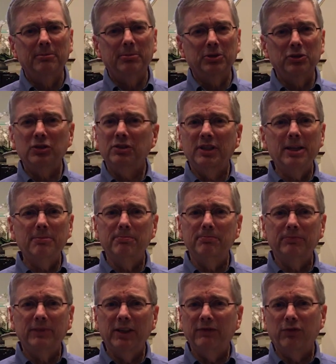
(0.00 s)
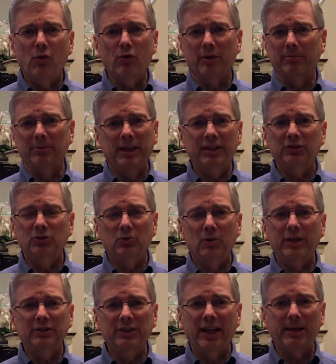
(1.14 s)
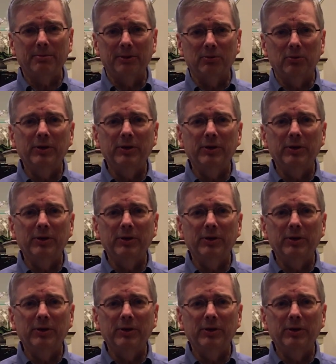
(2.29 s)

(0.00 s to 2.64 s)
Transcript: But just keep informed as to what is happening.